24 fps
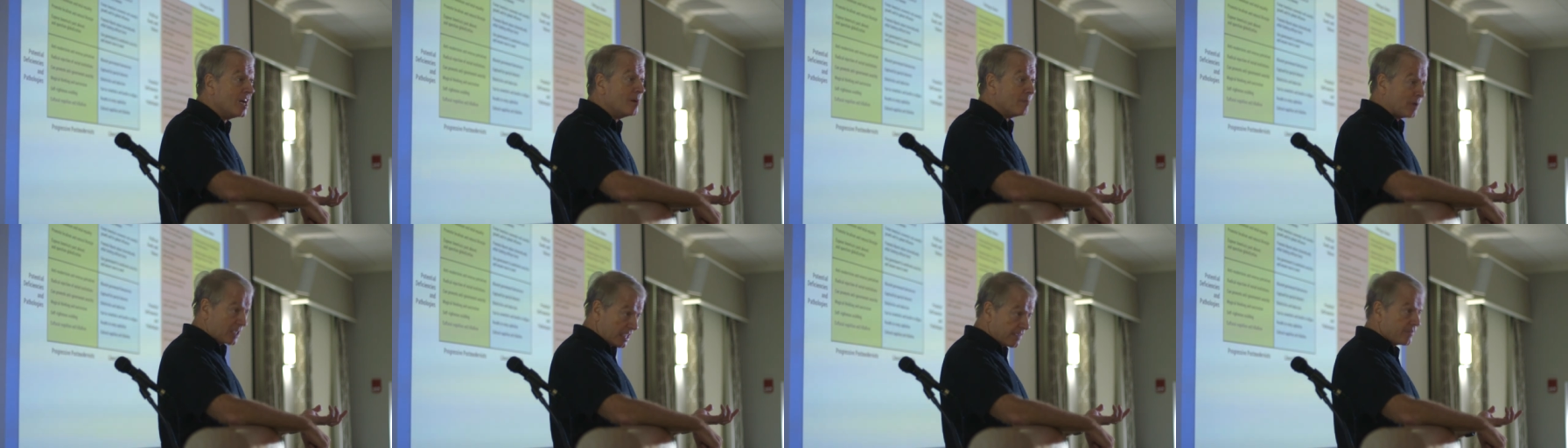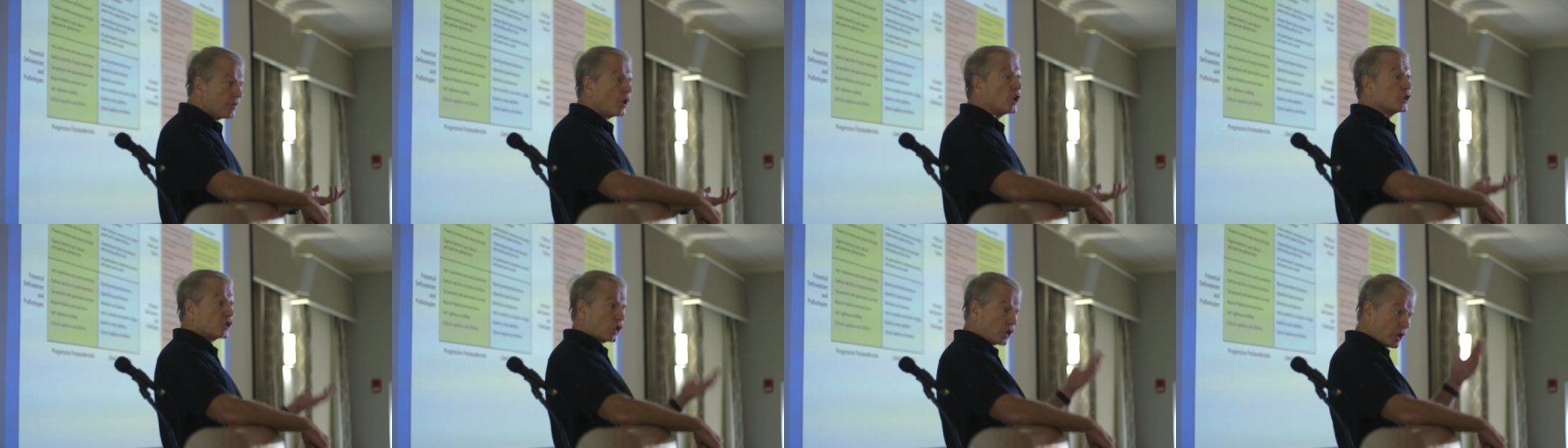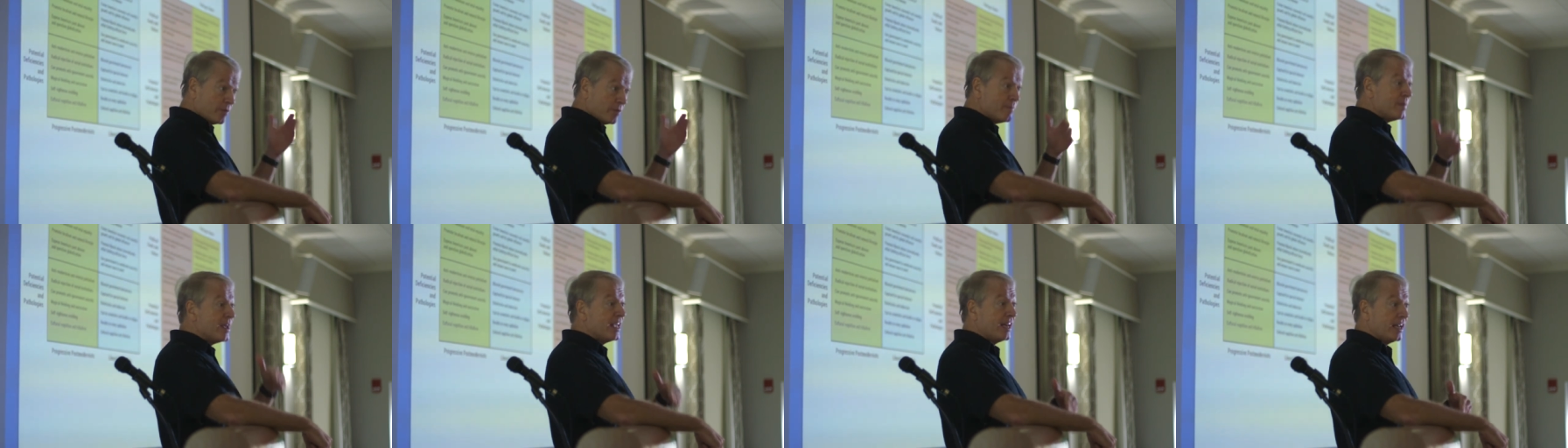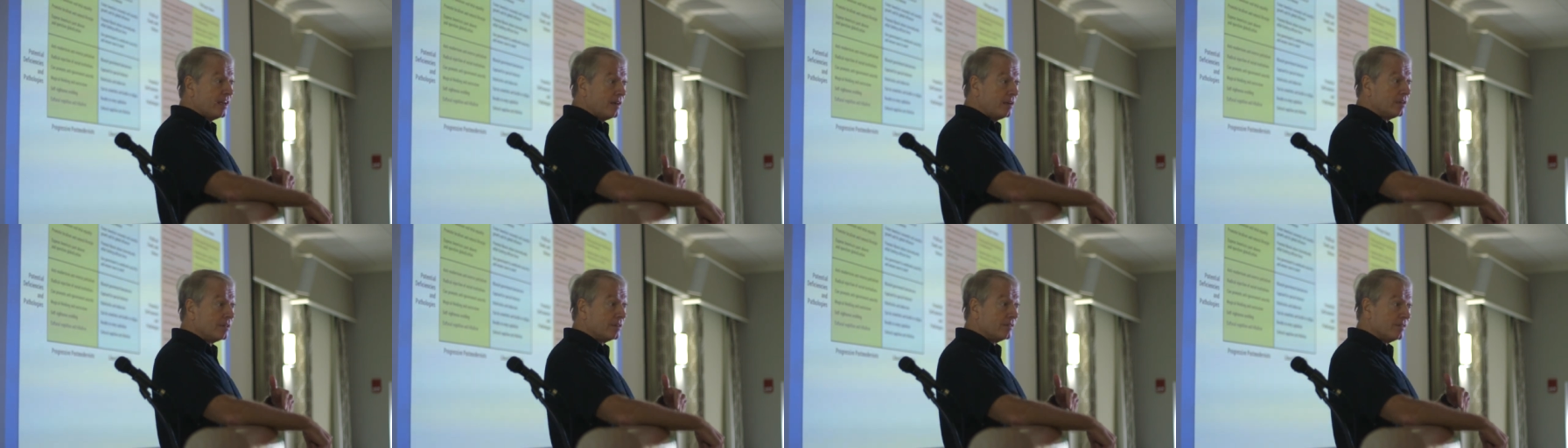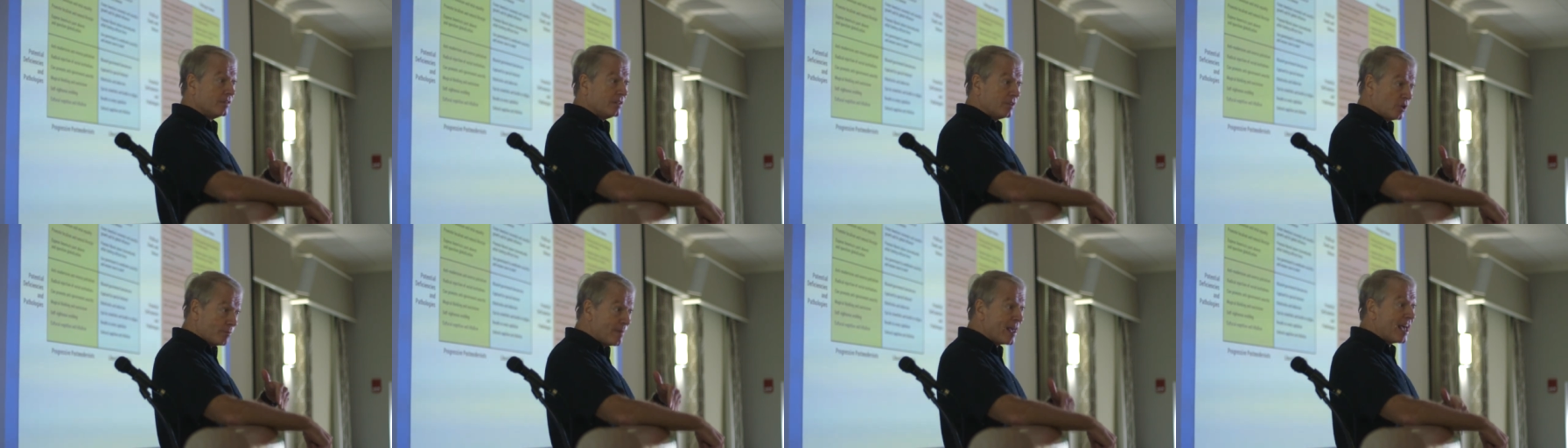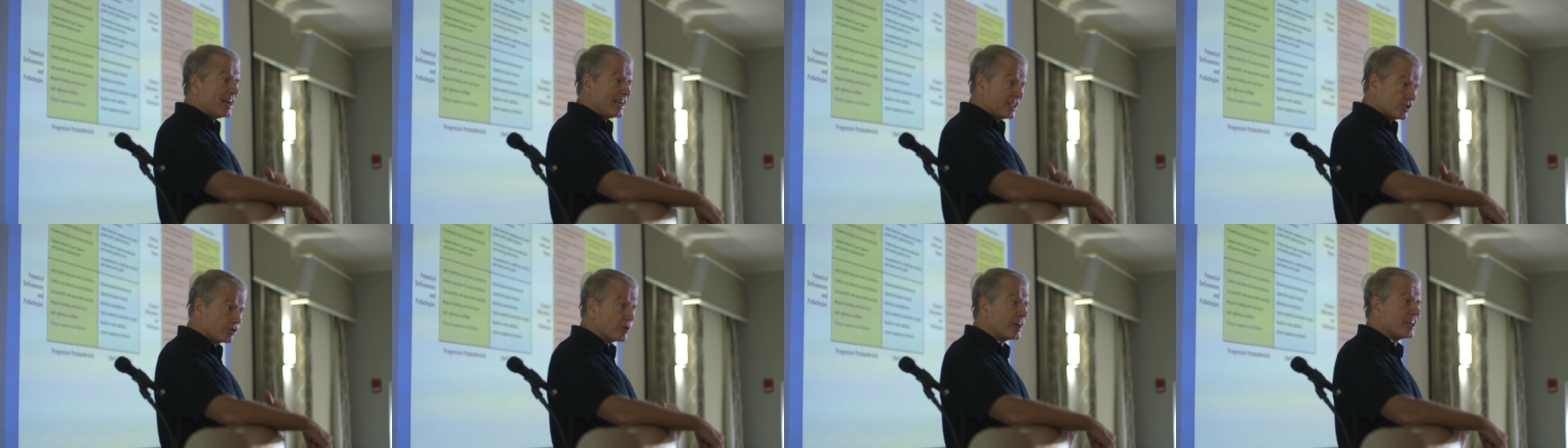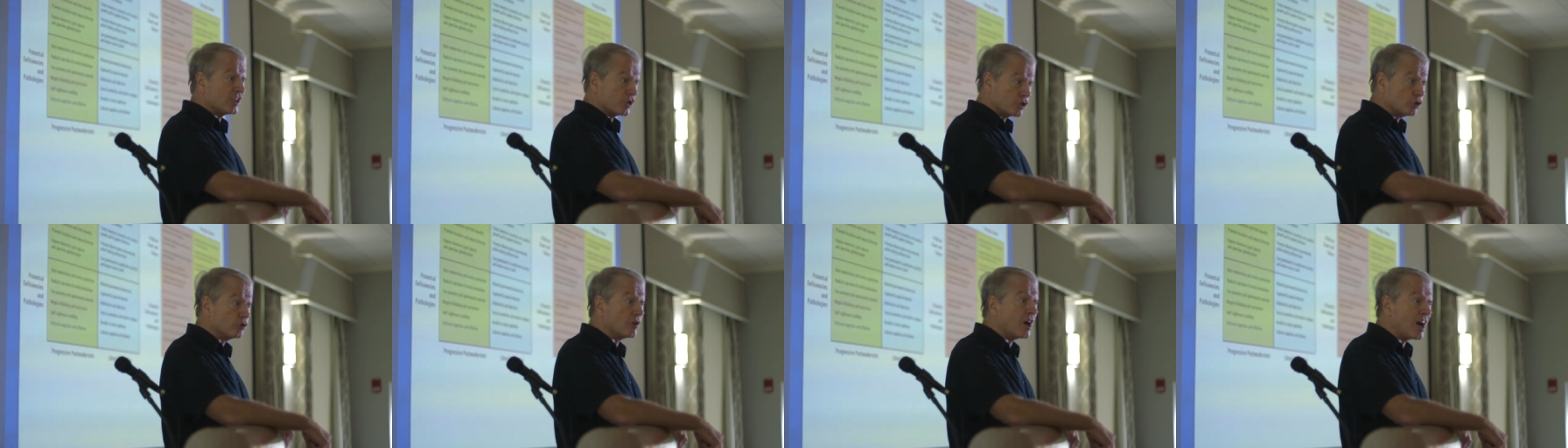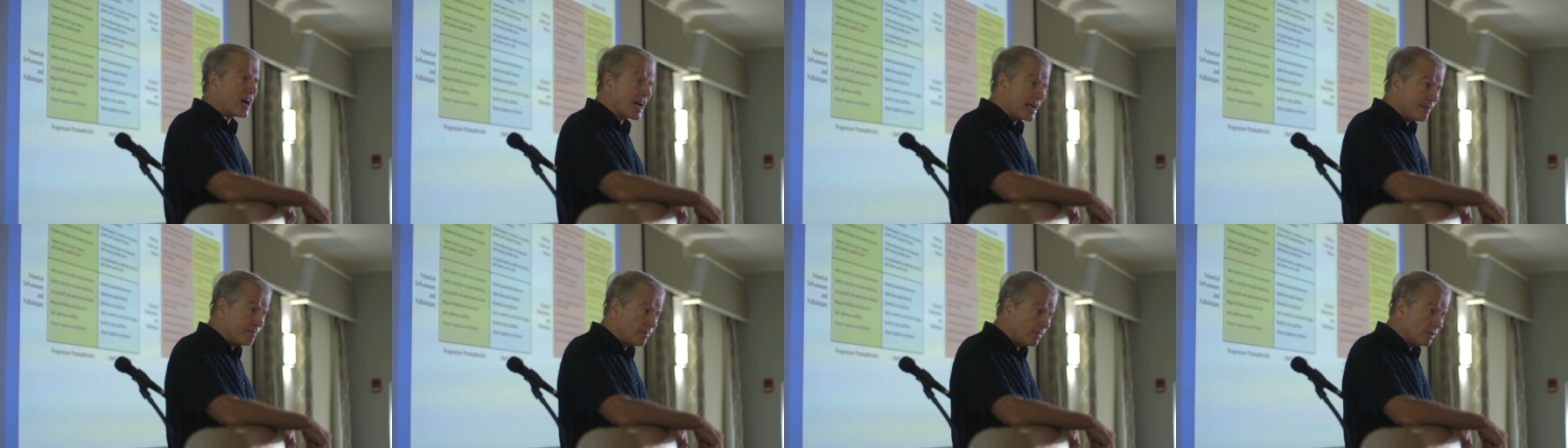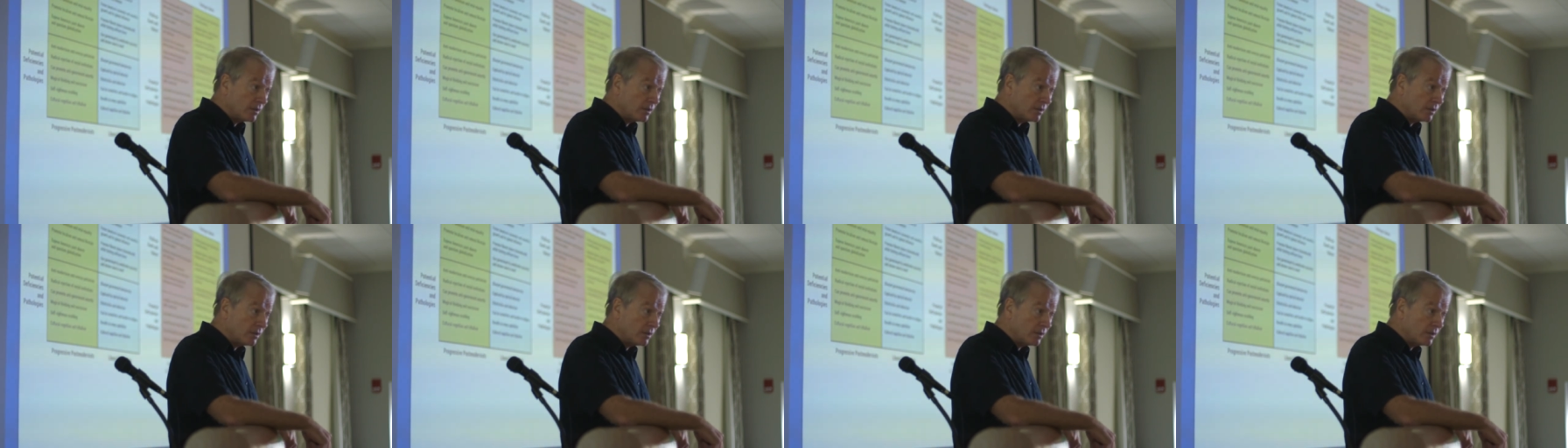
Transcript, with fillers: but they've also committed humanity's greatest crime.